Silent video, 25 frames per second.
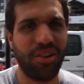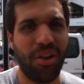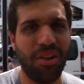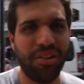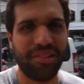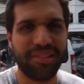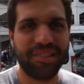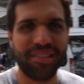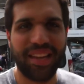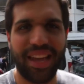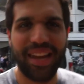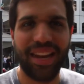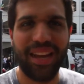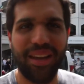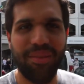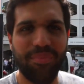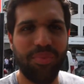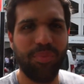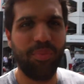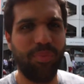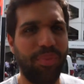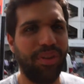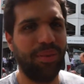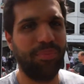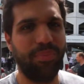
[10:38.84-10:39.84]
all set up,
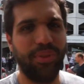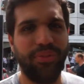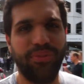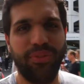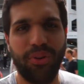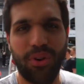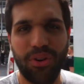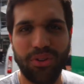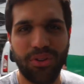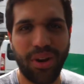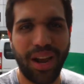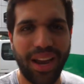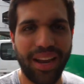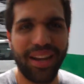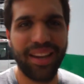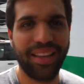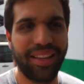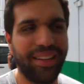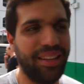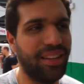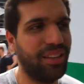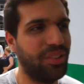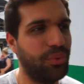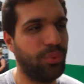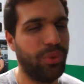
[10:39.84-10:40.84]
but before riding
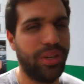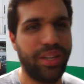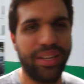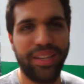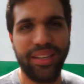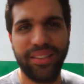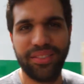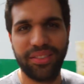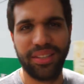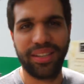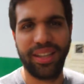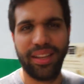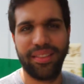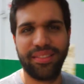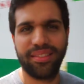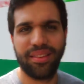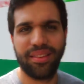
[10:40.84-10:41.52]
it, we need to get